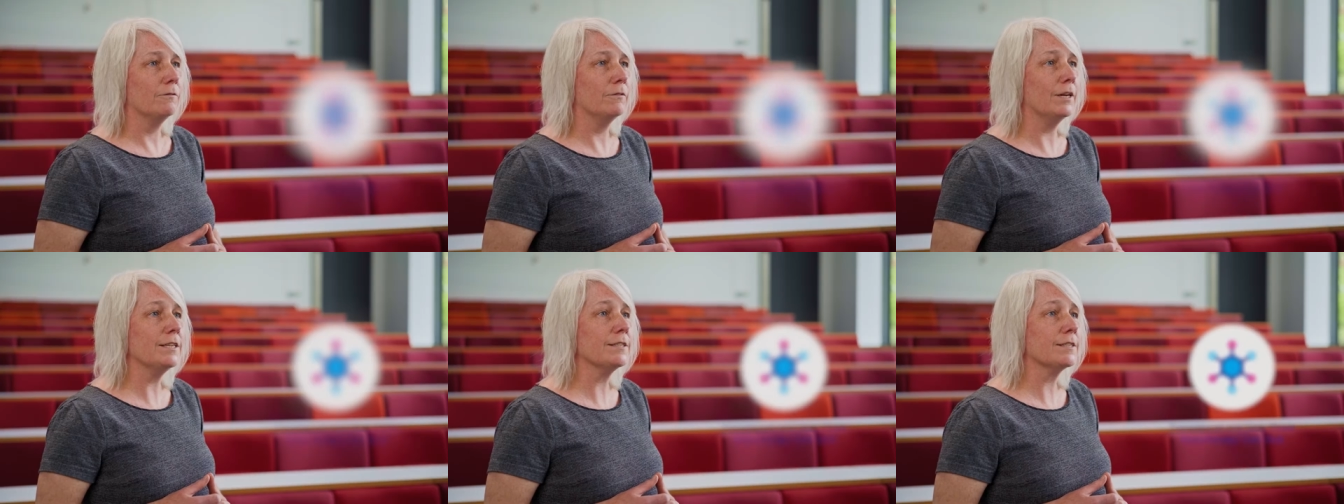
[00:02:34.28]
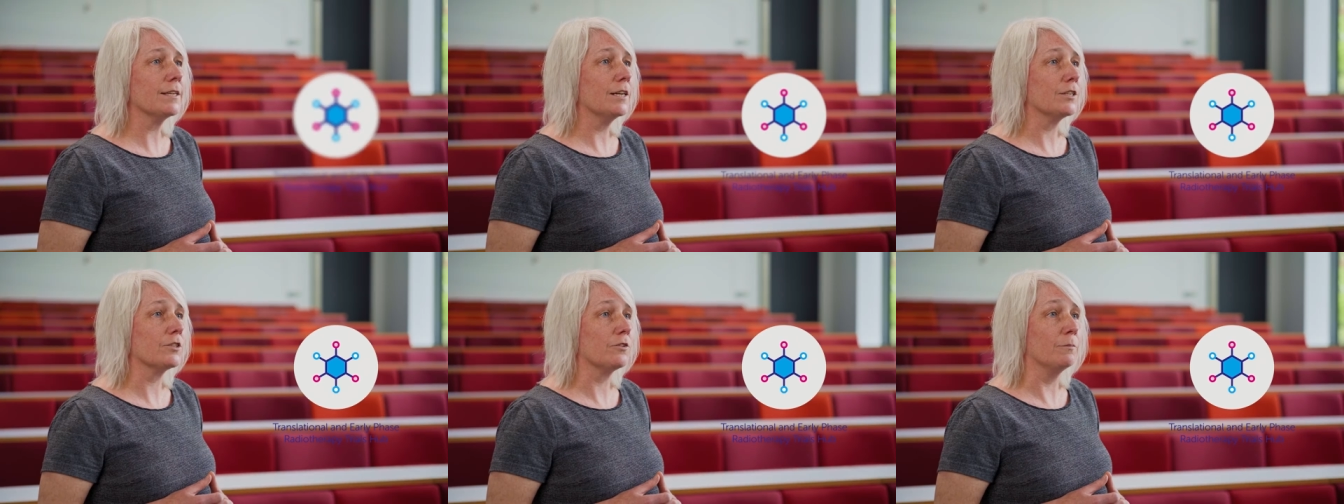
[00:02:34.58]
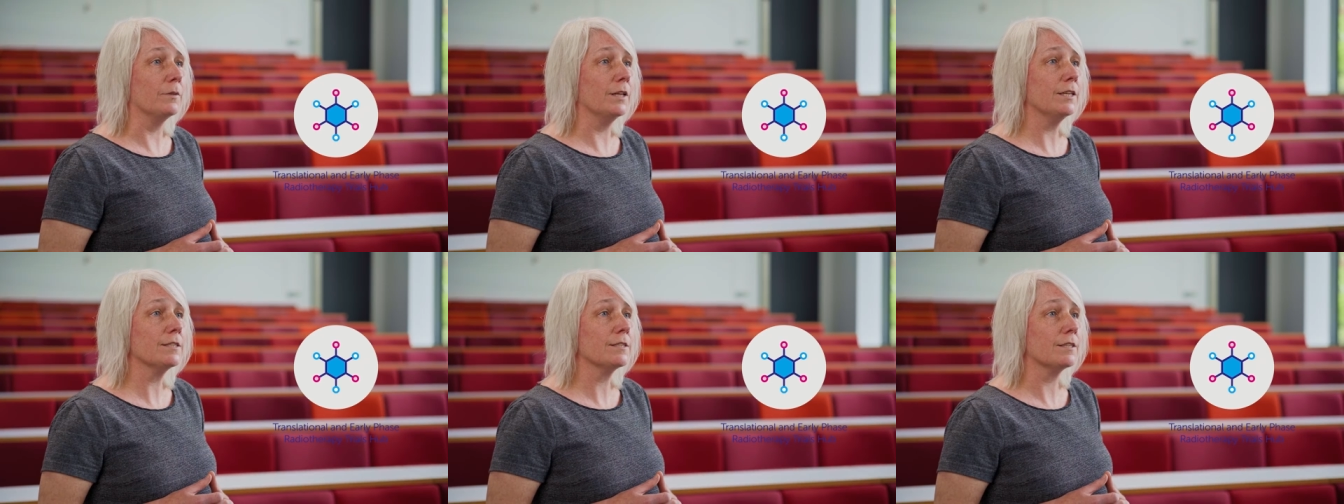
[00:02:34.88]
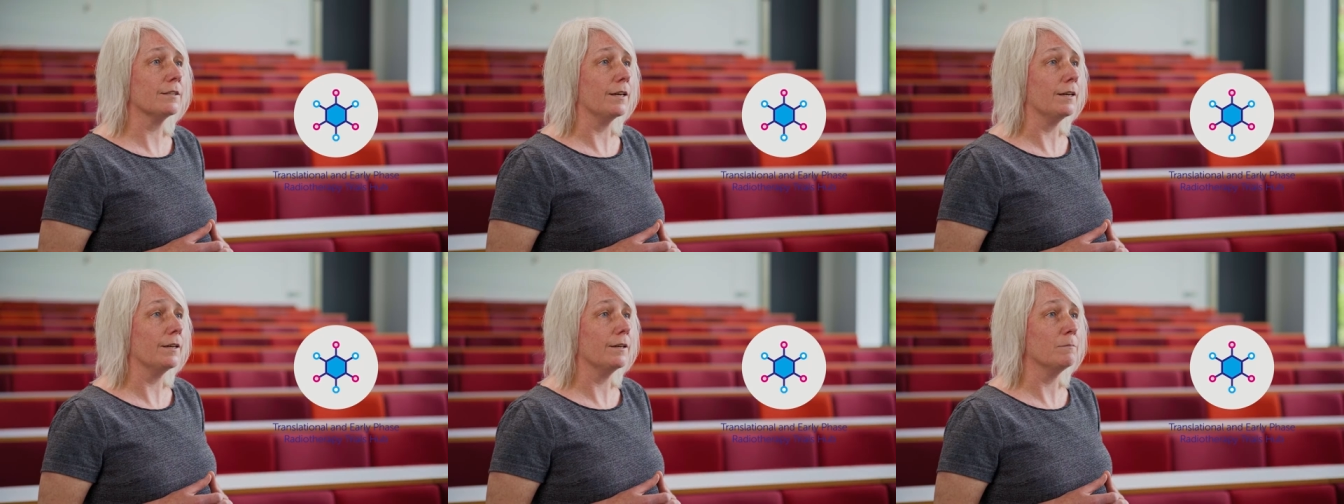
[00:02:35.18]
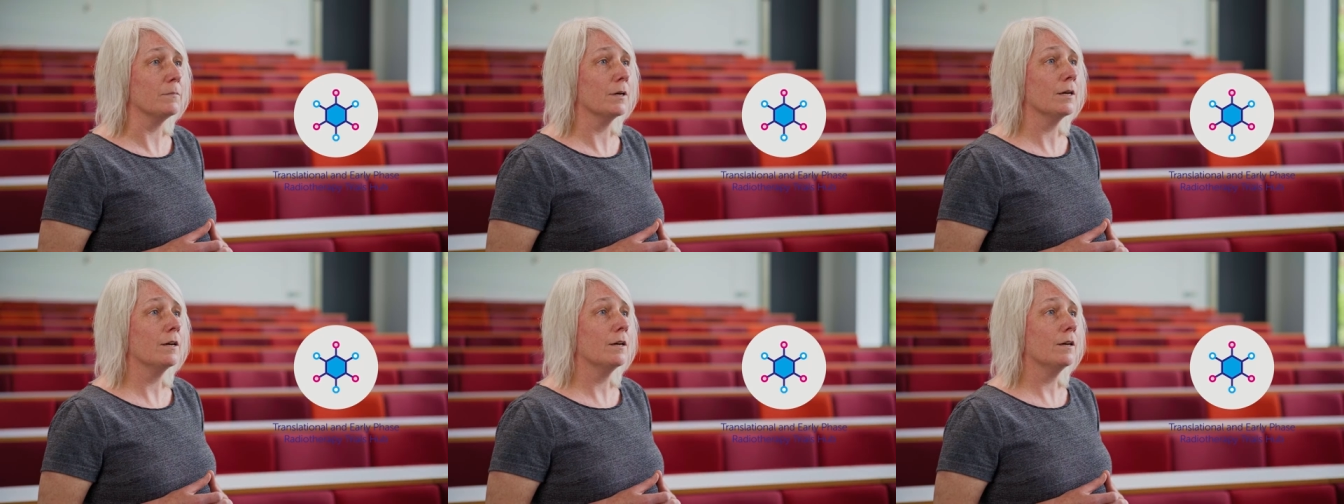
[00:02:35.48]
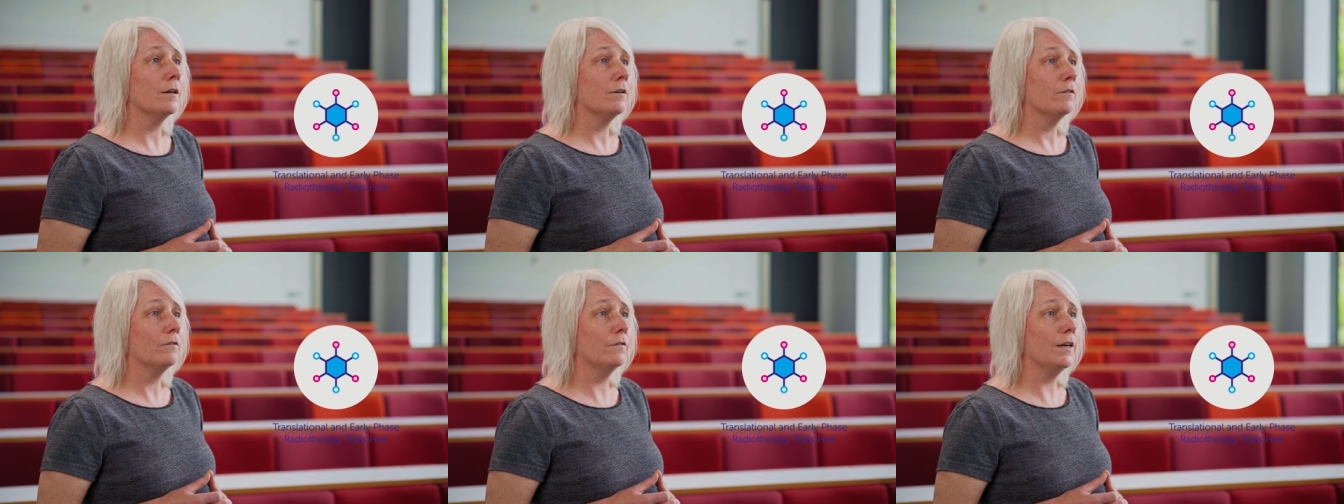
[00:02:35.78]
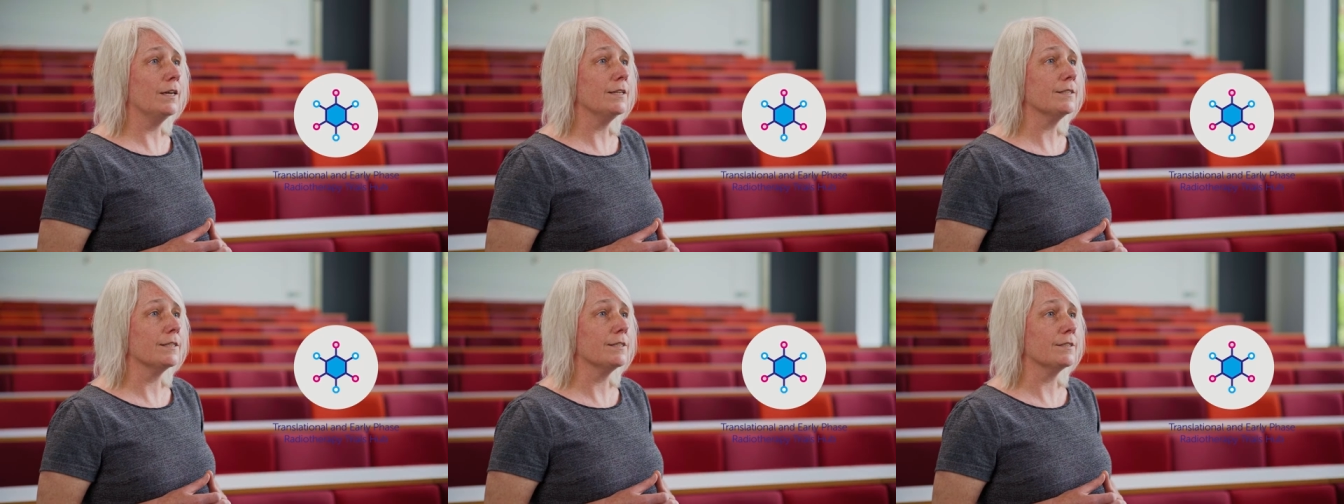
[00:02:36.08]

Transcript: Research from this theme feeds